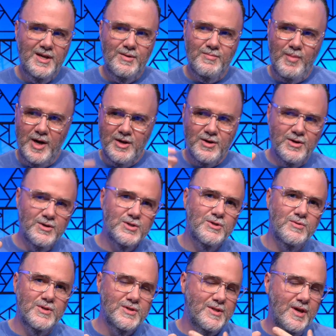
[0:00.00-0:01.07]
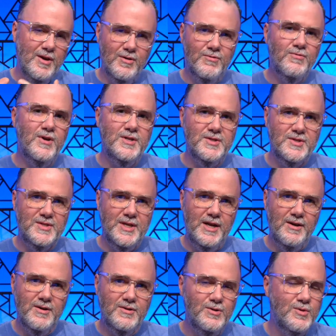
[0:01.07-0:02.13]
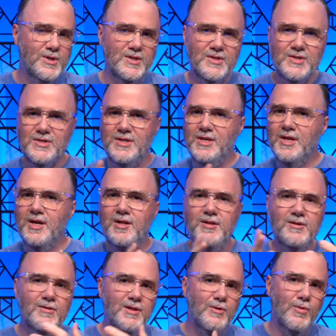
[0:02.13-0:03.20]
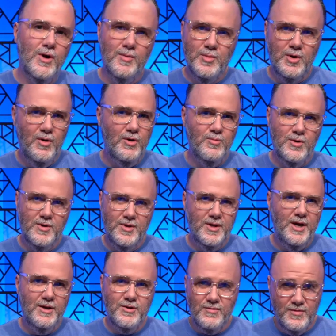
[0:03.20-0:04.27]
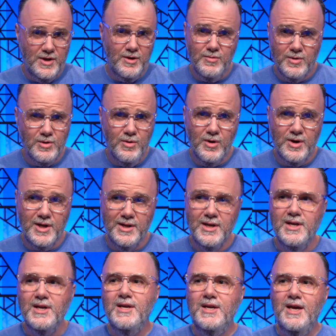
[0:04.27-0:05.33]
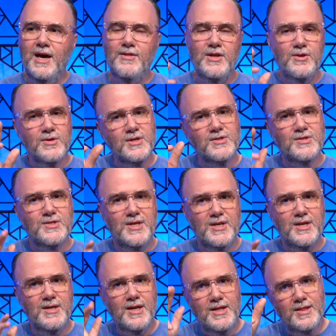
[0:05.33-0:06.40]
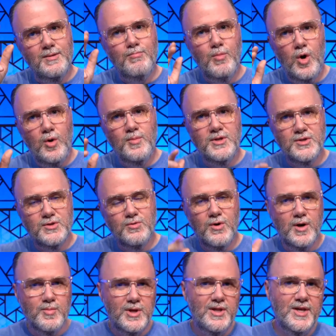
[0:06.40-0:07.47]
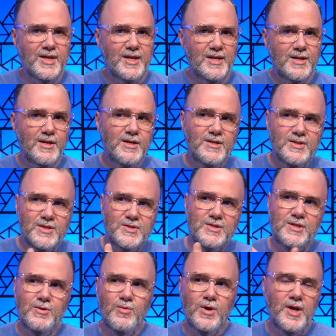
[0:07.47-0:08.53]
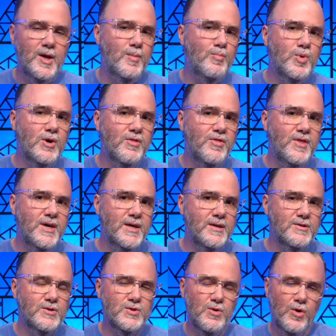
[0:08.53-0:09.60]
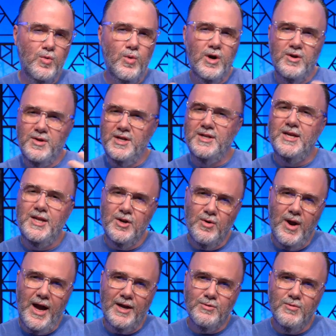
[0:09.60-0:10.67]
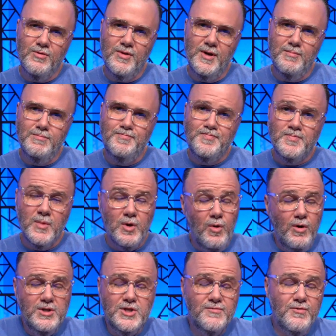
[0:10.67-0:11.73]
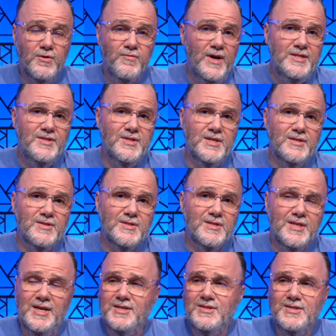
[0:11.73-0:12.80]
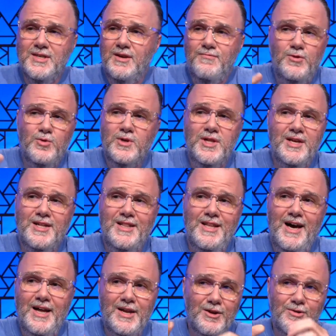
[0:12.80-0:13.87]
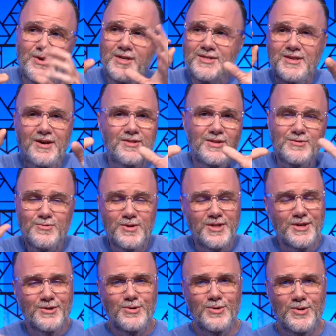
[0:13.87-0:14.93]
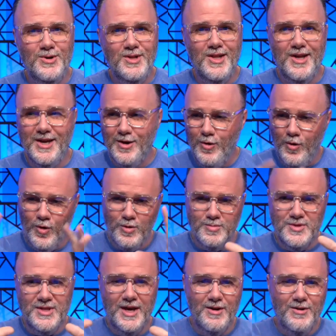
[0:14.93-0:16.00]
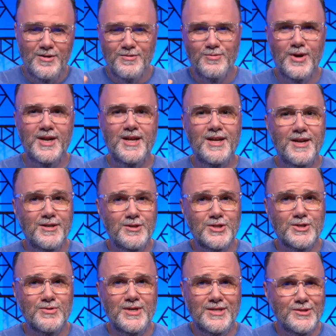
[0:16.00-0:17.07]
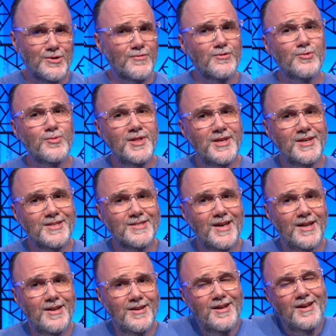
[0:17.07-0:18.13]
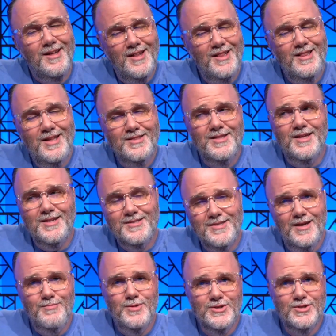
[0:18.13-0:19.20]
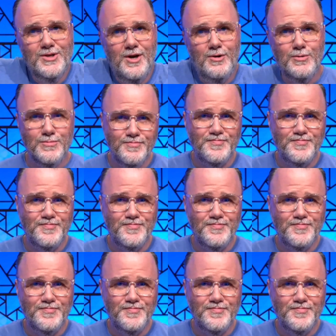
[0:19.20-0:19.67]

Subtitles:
My cursor is there front and center. You can see clearly where I'm going with it on your video recording. And then you can see in the moments where I'm clicking to see where to input things or where you need to interact with them, or just for funsies. Because if you click a lot, it creates all these really cool orbs that'll radiate on your screen. So if you're really excited, let that excitement show.